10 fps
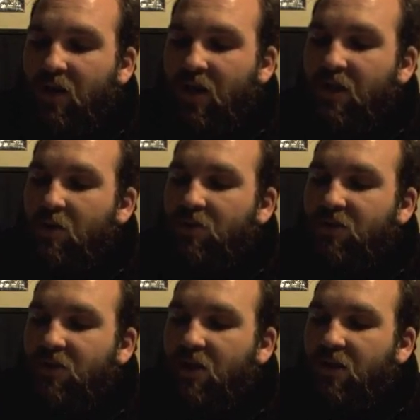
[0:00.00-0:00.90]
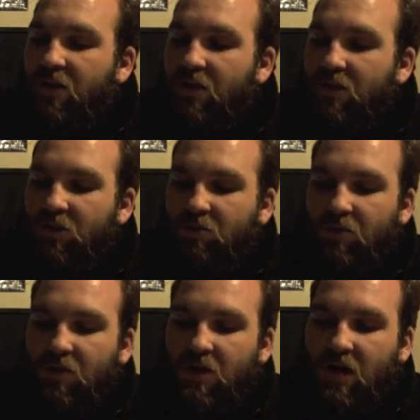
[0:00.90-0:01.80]
And there was nothing that she
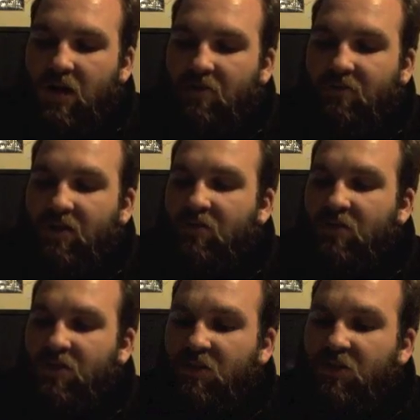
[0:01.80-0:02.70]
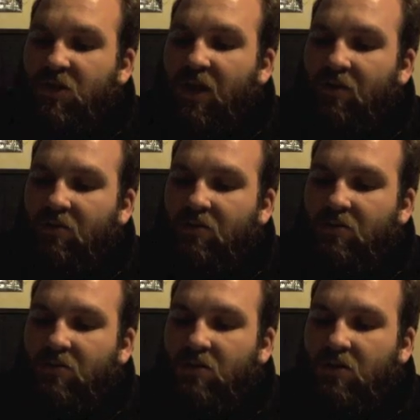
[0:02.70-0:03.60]
would not have given to the child.
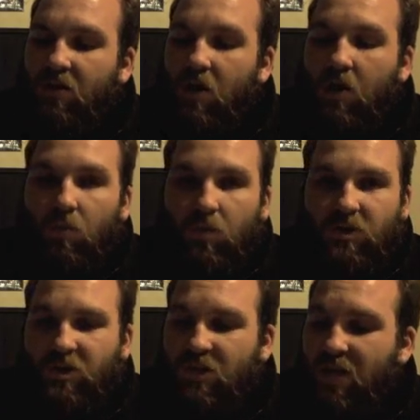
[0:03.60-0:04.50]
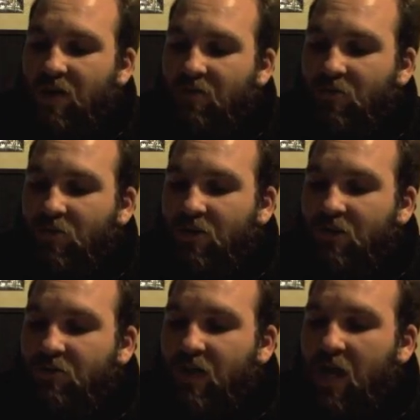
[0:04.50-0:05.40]
Once she gave her a
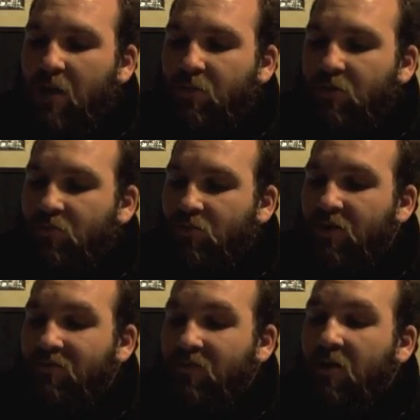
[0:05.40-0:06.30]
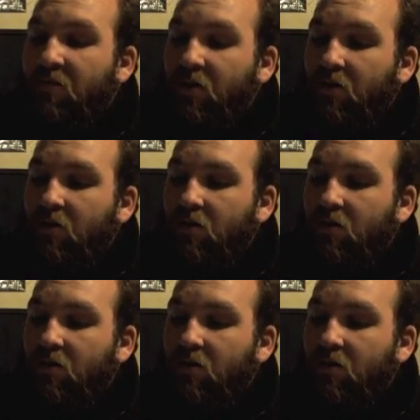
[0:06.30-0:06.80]
little cap of red velvet,